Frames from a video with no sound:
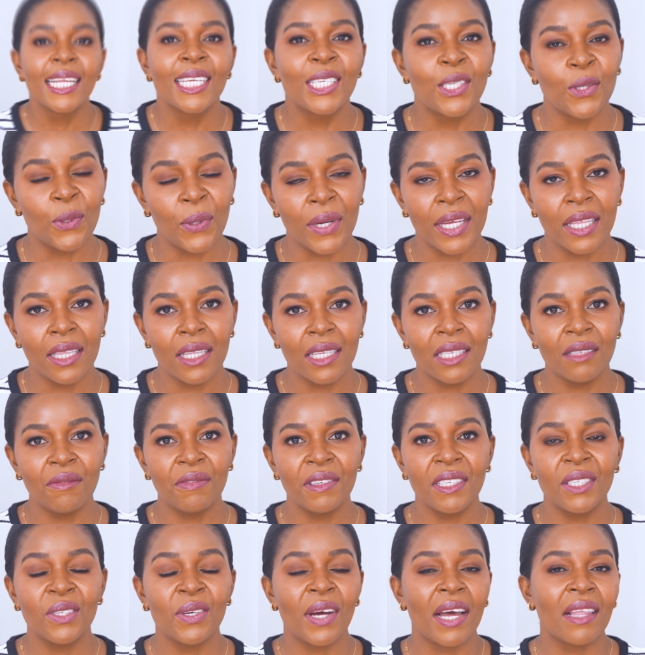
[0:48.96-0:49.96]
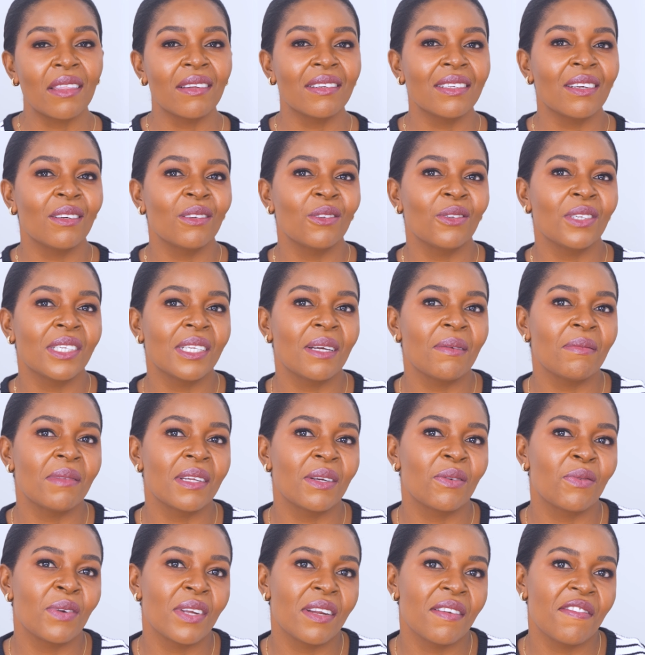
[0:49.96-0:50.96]
So in this video, I thought I'd do
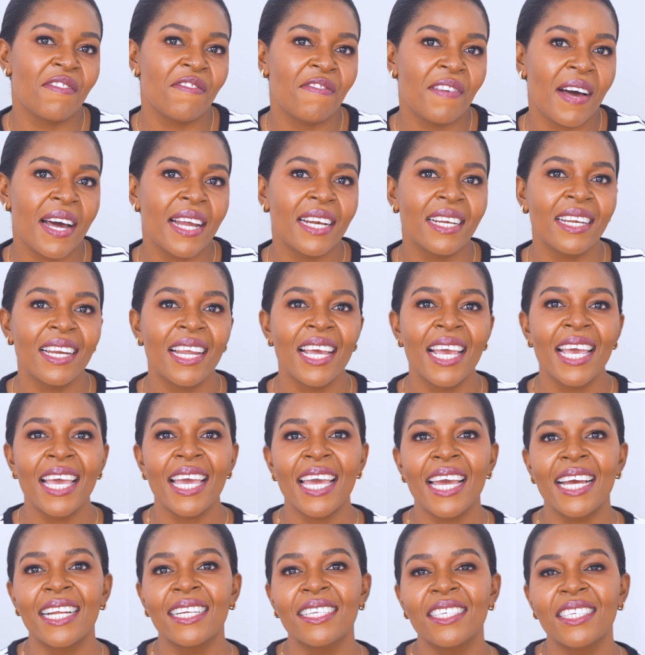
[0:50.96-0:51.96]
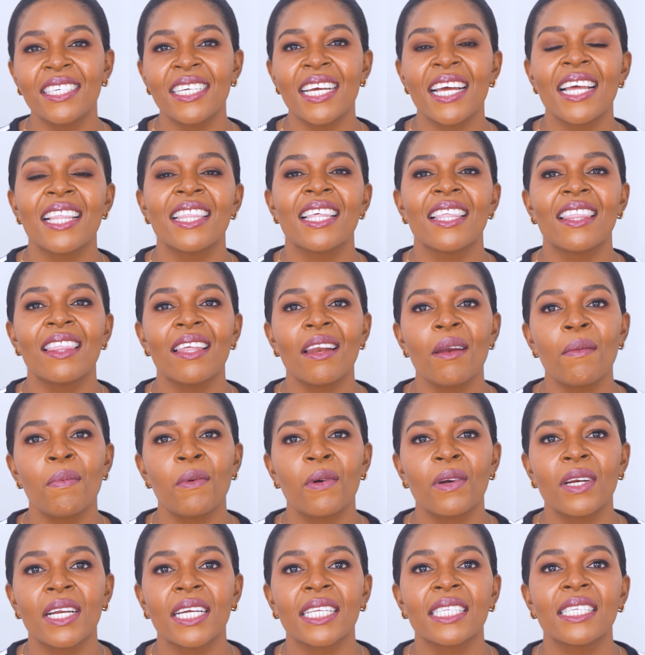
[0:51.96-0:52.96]
something really fun and share the 3
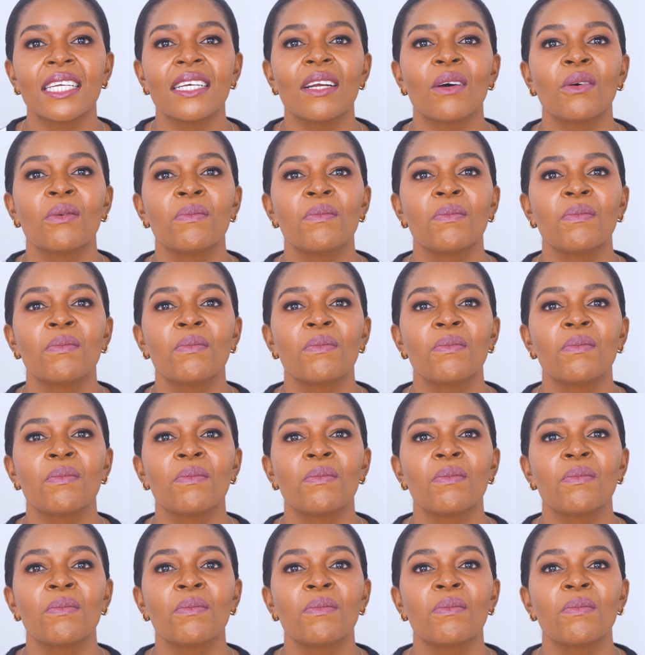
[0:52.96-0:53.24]
products that I